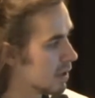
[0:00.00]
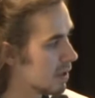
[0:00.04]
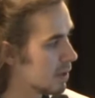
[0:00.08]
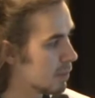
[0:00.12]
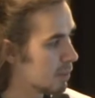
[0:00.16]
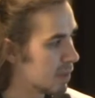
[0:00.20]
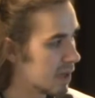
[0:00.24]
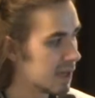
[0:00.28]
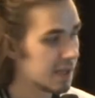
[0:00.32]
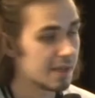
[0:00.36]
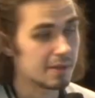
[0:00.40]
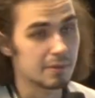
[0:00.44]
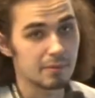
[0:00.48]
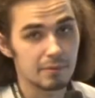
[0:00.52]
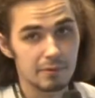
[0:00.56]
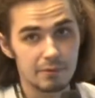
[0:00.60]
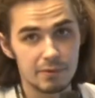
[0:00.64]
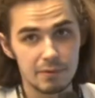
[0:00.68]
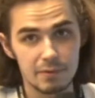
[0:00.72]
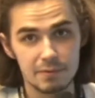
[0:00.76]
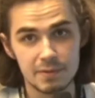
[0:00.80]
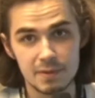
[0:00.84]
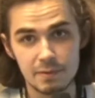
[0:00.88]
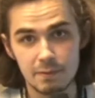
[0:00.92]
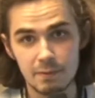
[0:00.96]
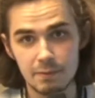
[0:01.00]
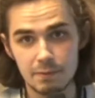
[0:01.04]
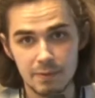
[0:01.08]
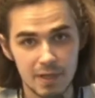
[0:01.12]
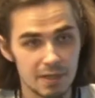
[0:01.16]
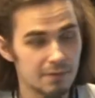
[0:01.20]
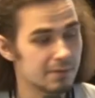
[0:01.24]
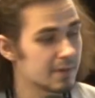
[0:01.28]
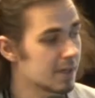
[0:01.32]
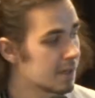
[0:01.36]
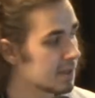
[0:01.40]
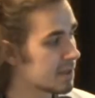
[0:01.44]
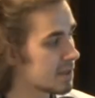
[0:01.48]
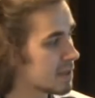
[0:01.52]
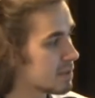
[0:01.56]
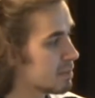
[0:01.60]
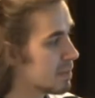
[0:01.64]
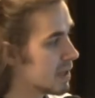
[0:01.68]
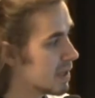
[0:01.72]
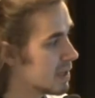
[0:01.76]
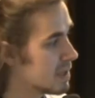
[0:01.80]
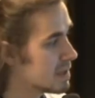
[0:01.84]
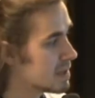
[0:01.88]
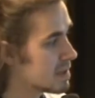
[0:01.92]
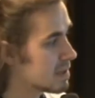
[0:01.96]
by 500
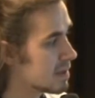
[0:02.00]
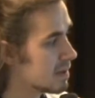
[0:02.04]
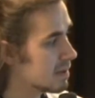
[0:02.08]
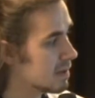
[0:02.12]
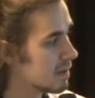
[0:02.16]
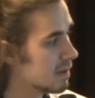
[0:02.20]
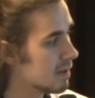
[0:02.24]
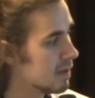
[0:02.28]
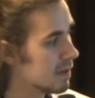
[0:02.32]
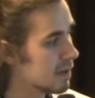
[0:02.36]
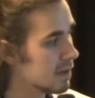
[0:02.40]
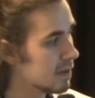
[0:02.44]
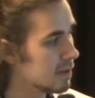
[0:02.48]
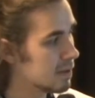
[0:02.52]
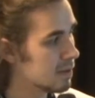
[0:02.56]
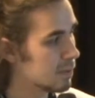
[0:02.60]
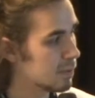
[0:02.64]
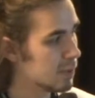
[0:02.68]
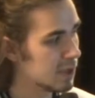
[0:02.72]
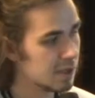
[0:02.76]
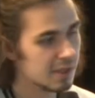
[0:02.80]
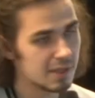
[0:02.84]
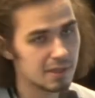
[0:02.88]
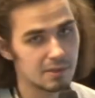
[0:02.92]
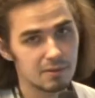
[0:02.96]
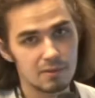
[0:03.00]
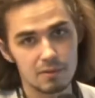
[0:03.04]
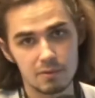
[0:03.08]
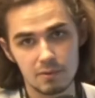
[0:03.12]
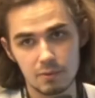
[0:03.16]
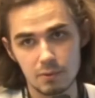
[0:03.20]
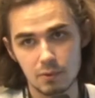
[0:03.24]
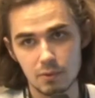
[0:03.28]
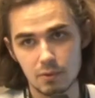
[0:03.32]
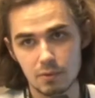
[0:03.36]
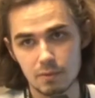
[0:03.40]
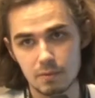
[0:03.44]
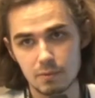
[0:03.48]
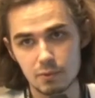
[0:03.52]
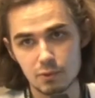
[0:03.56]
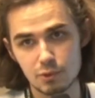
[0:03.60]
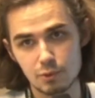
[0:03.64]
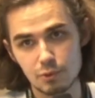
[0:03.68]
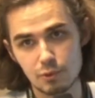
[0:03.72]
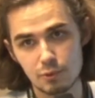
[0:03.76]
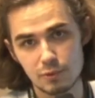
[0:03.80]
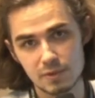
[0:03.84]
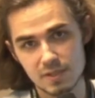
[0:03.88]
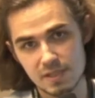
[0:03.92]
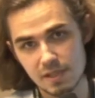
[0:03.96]
bytes, and we get
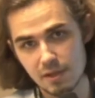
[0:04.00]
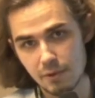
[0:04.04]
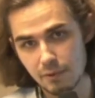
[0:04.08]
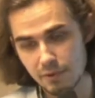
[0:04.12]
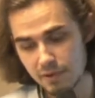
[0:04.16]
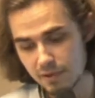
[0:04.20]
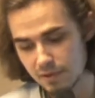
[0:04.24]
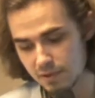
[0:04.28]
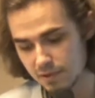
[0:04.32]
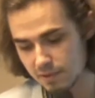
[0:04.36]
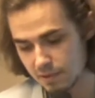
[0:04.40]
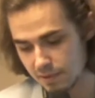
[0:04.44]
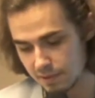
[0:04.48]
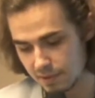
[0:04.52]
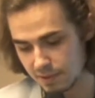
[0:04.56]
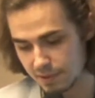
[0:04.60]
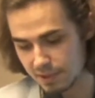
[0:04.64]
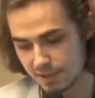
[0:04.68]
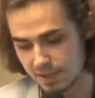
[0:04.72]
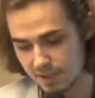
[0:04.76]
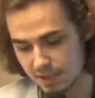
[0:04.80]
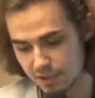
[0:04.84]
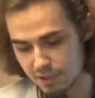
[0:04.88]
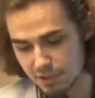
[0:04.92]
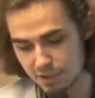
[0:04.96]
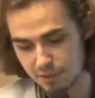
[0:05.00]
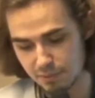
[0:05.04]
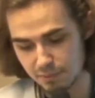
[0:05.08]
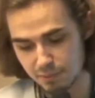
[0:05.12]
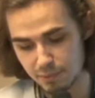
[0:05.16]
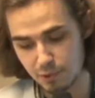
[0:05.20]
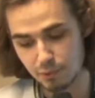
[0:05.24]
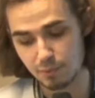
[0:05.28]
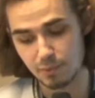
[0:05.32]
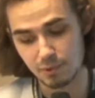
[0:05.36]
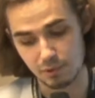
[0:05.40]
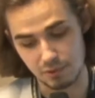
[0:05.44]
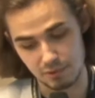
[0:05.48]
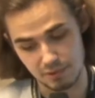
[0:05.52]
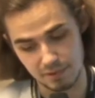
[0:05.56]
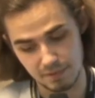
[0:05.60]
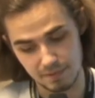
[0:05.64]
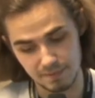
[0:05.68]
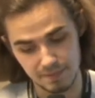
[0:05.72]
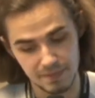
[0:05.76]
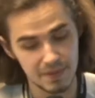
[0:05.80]
2,000 transactions per block.